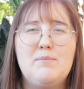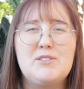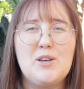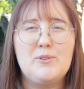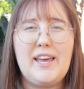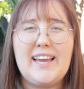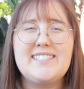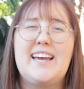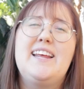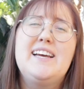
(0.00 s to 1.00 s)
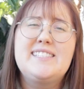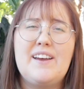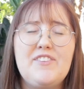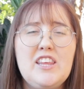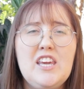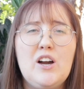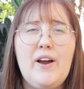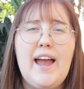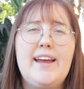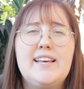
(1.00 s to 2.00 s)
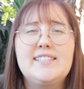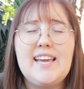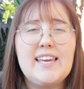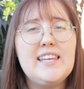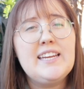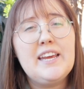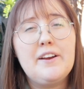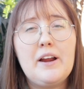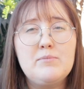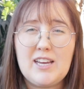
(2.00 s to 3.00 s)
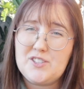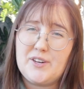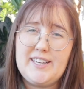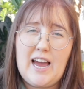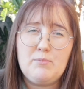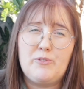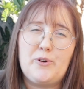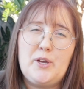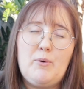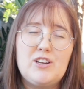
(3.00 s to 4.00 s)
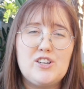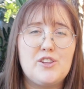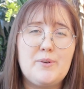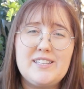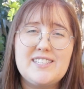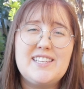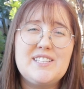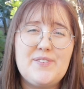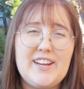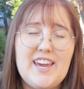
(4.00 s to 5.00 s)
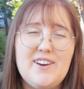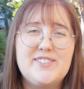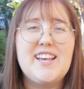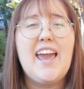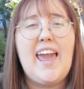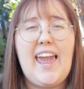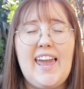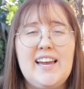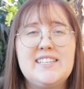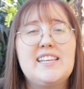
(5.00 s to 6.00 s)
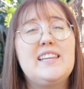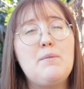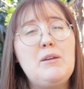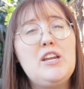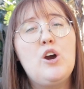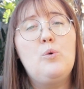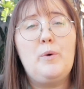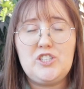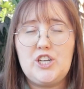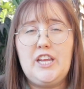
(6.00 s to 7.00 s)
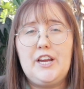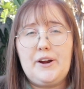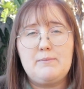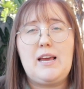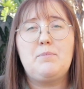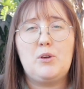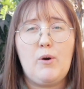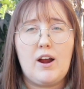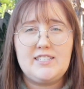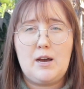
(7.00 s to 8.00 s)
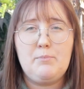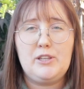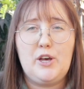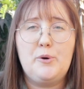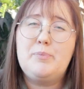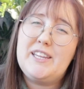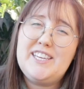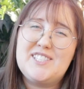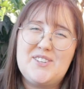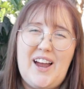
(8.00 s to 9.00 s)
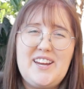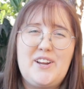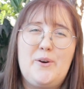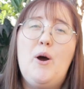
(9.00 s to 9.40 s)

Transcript: So like I said, definitely go ahead, take the Enneagram test right now before you watch all the rest of these videos, and let me know which Enneagram type you are down below, please, so I know